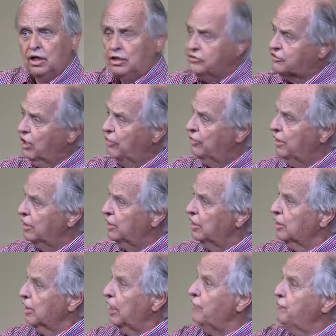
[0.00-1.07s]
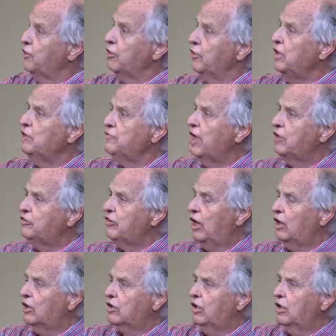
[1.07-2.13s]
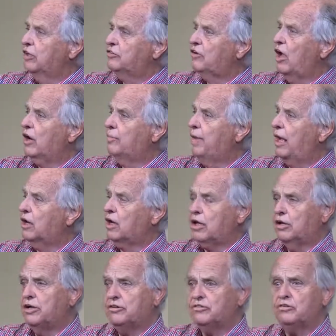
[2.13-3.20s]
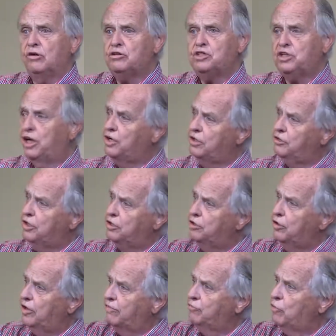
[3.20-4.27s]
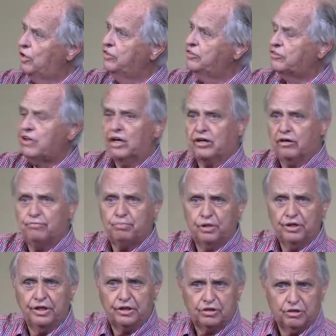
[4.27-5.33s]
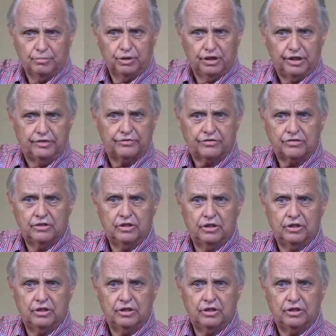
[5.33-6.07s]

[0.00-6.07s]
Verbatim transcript: So that if you're evangelical, it's automatically associated that you have one set of political beliefs.